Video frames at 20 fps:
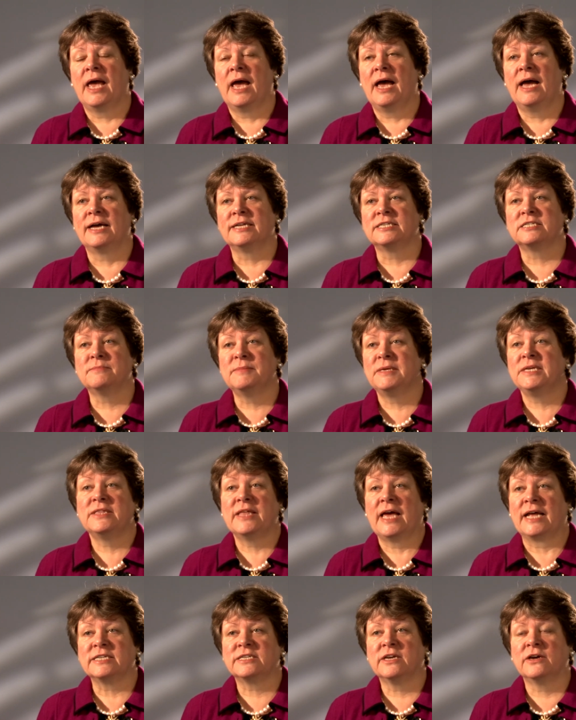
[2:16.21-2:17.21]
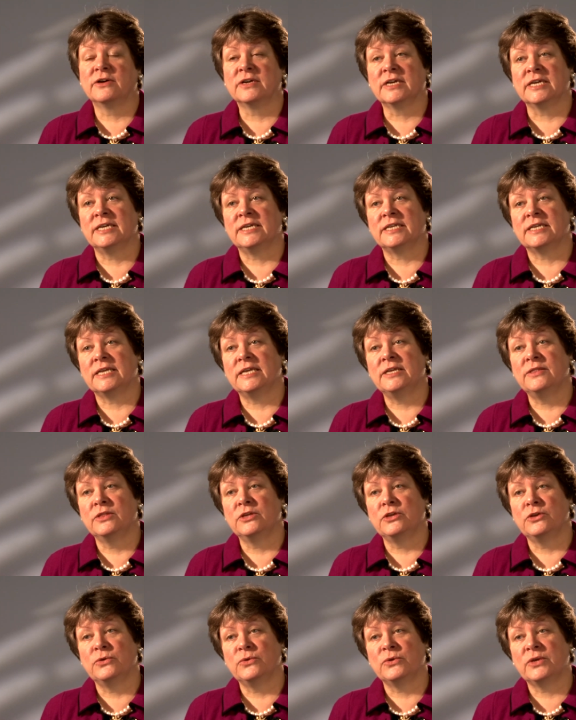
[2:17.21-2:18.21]
that target in
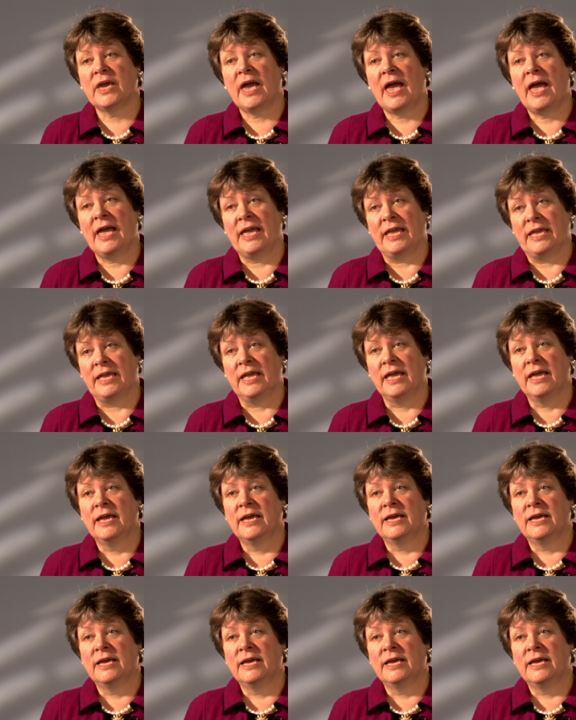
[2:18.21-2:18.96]
the UK.